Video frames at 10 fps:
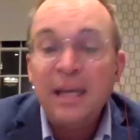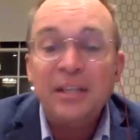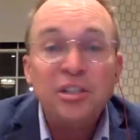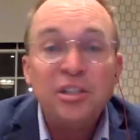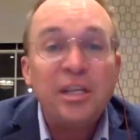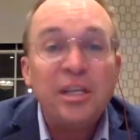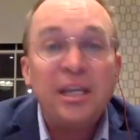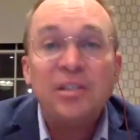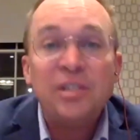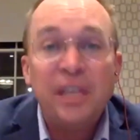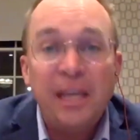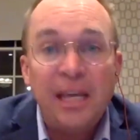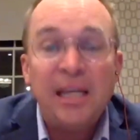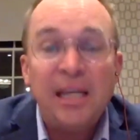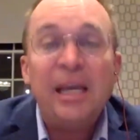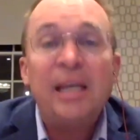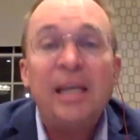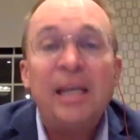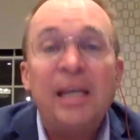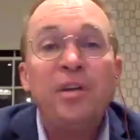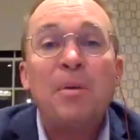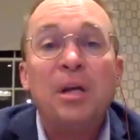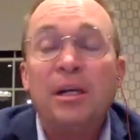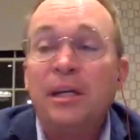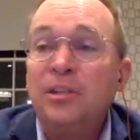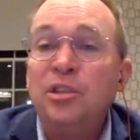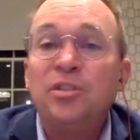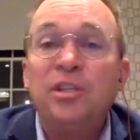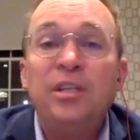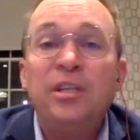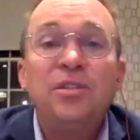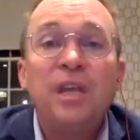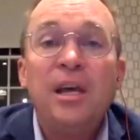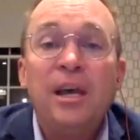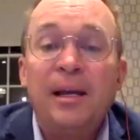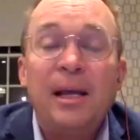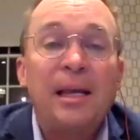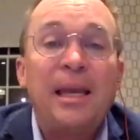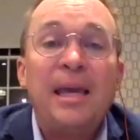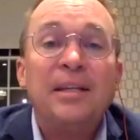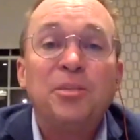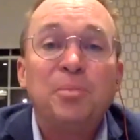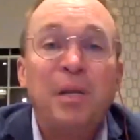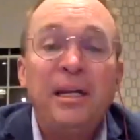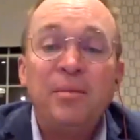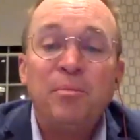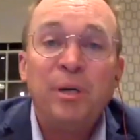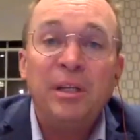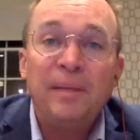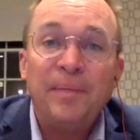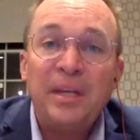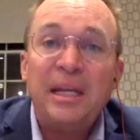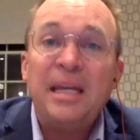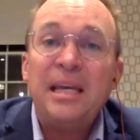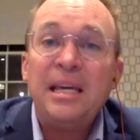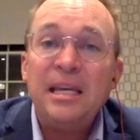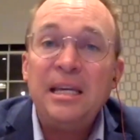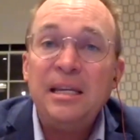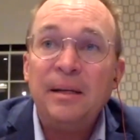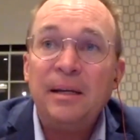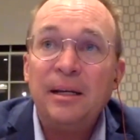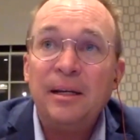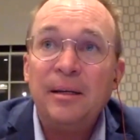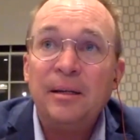It just, it's, it, it is a phenomenon. It just is. I, I can't explain it, but he uh,